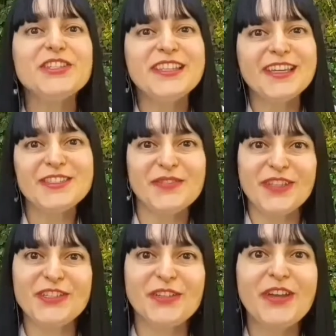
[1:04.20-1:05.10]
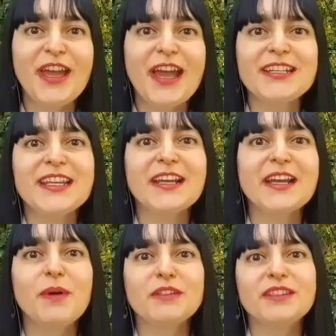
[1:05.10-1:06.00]
In today's video, I
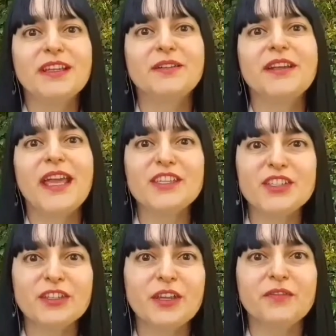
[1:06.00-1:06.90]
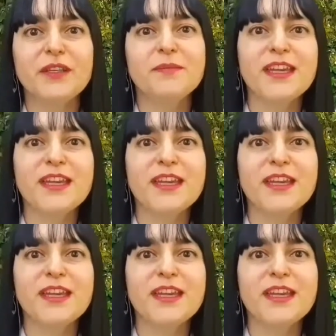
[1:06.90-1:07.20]
talk about the creation of